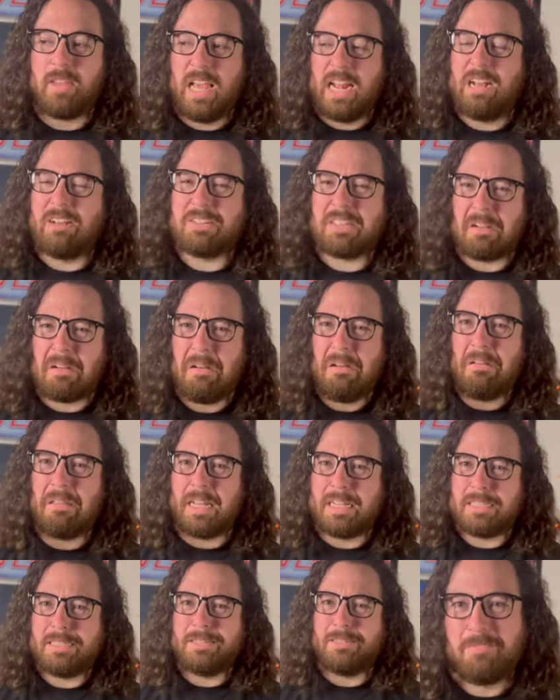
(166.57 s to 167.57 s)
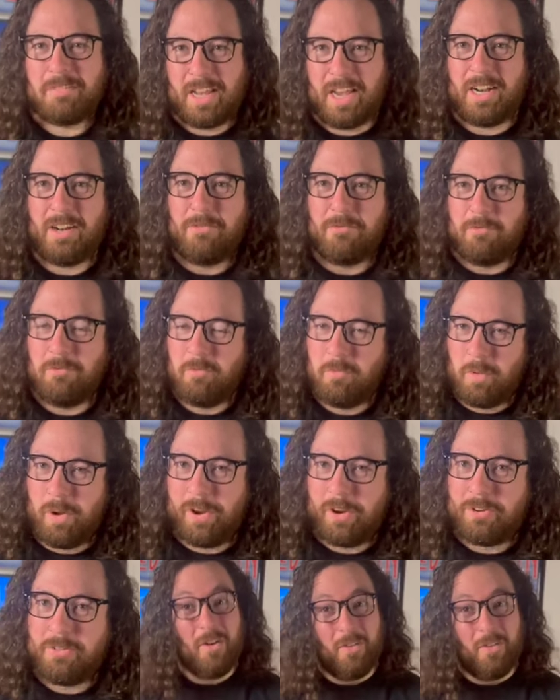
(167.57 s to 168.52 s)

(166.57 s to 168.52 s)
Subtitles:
And I was like, oh, that's kind of weird.